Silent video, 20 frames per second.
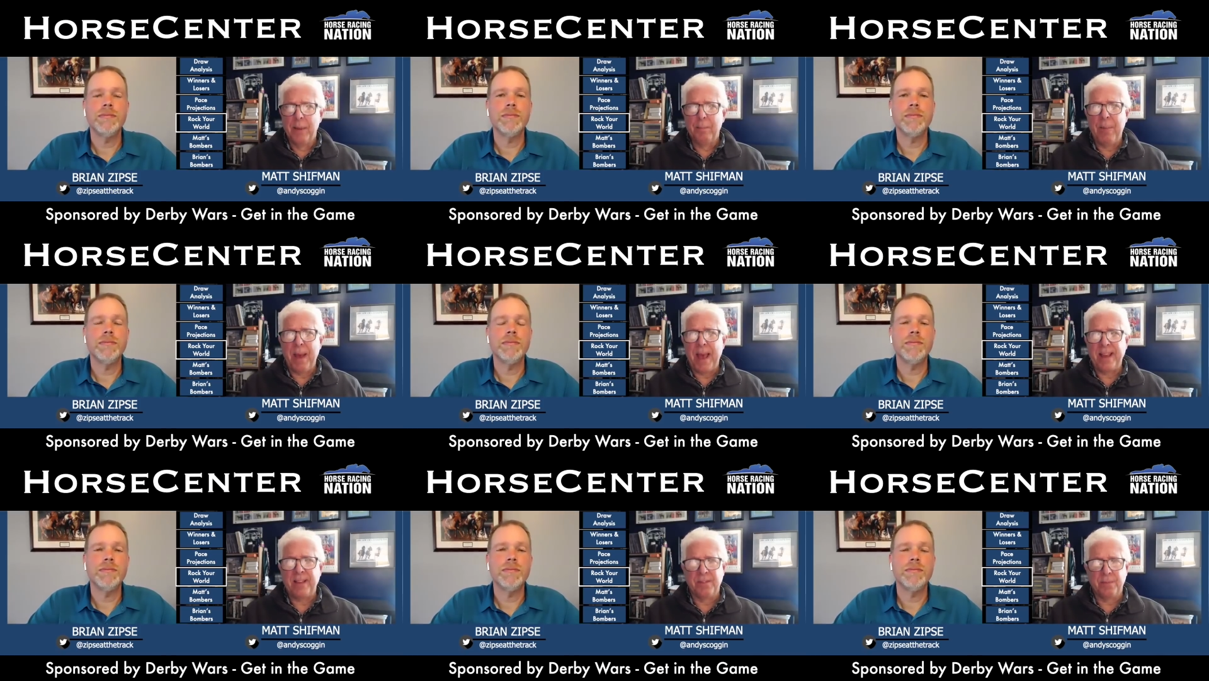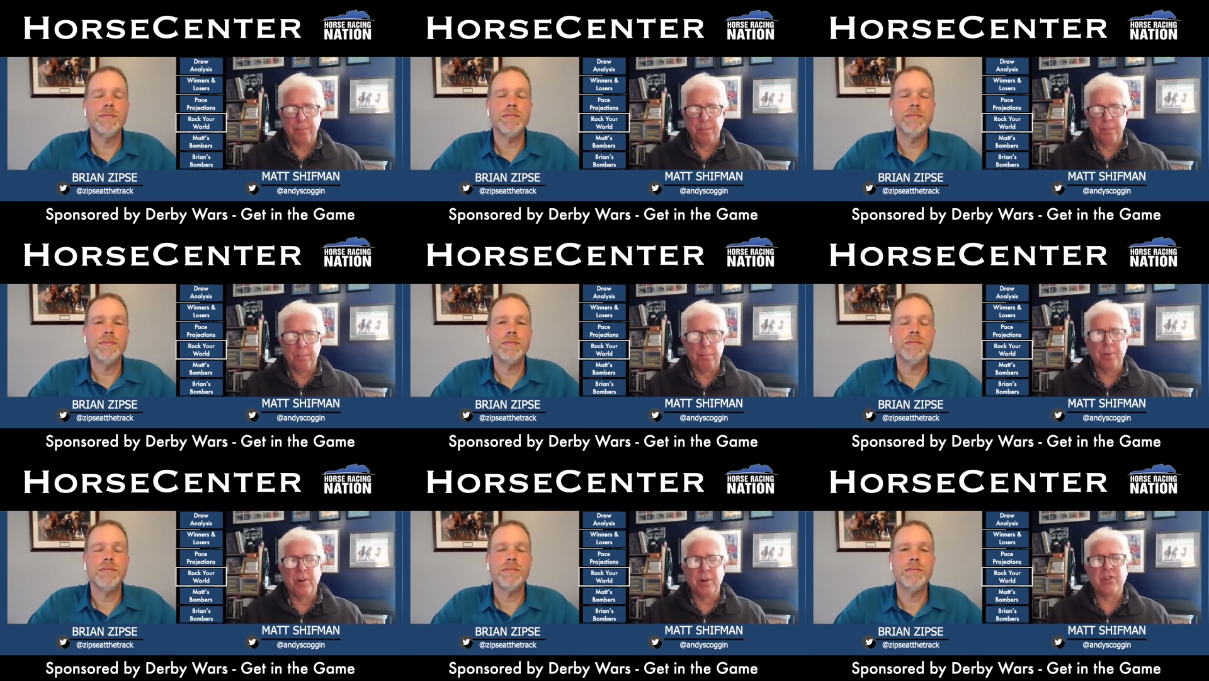Speaker 1: pace
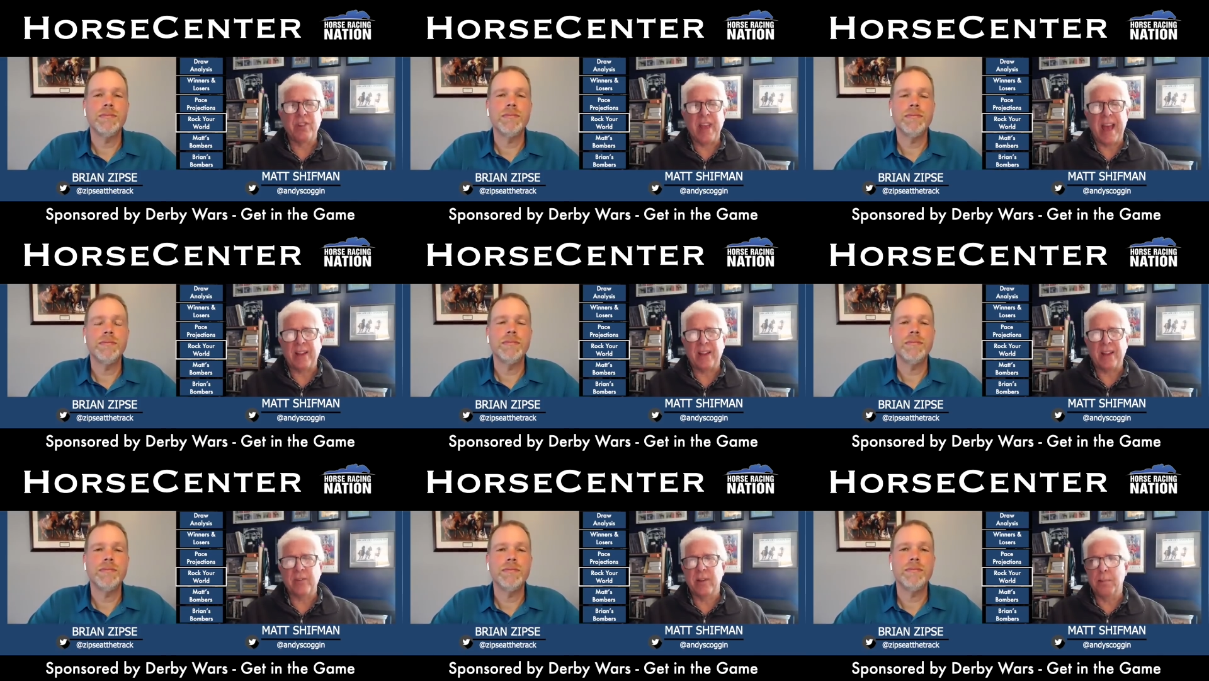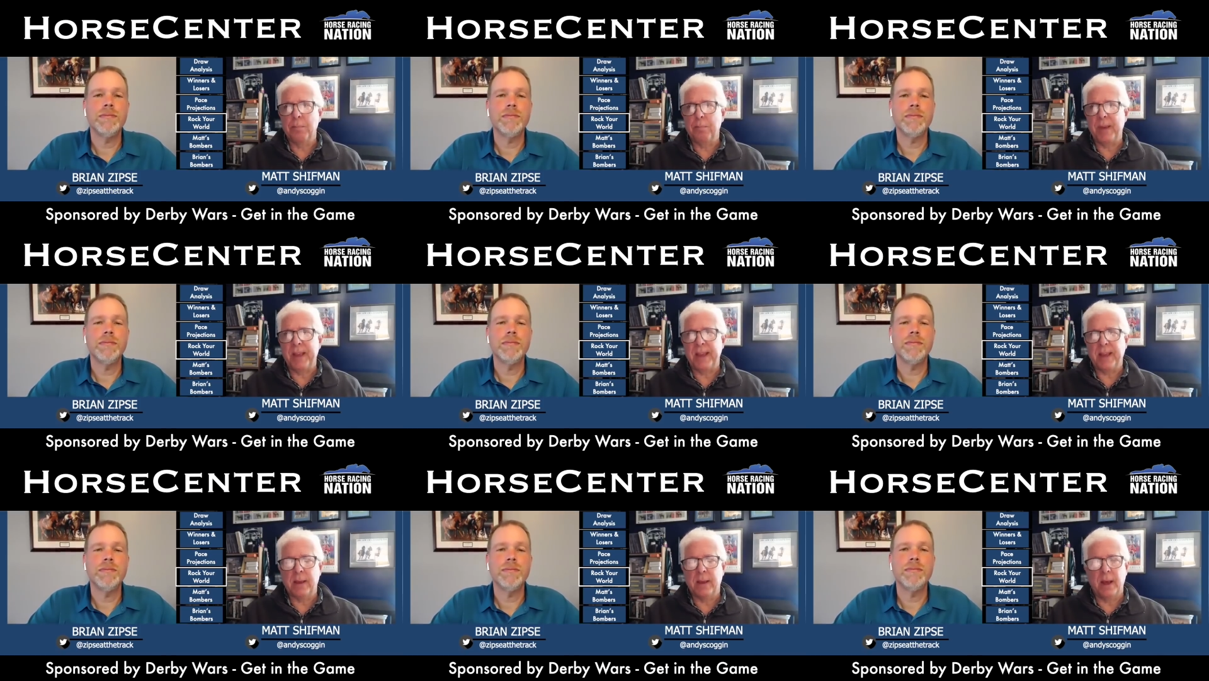projection
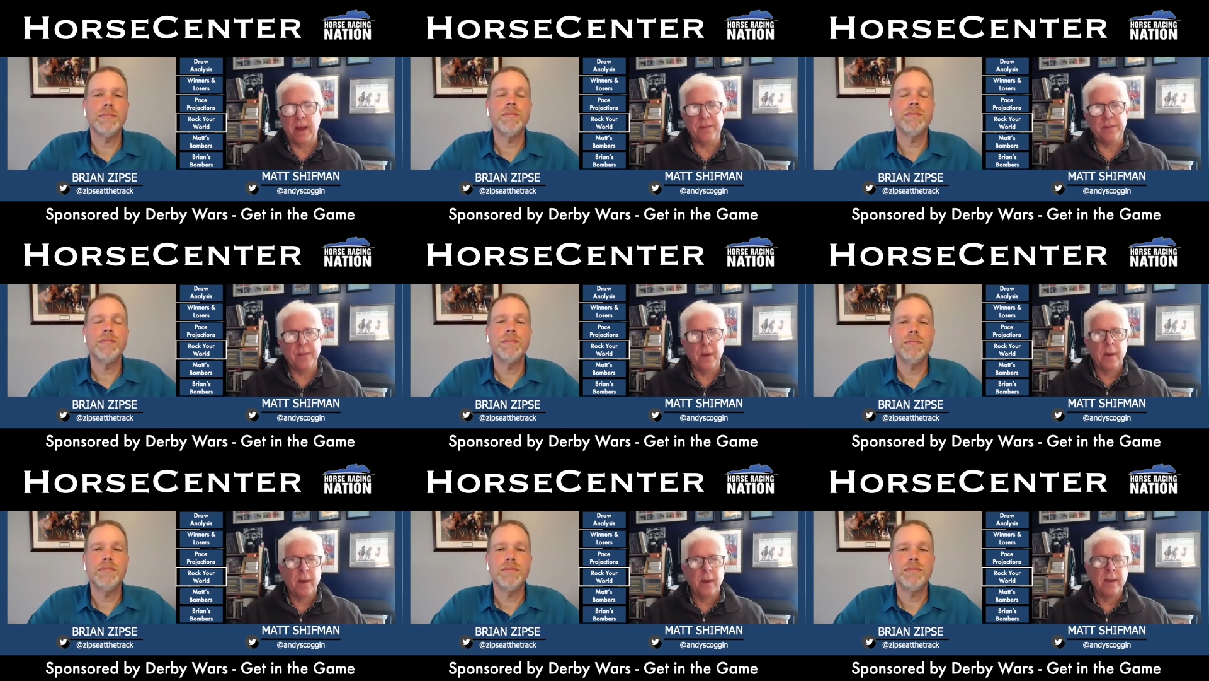because,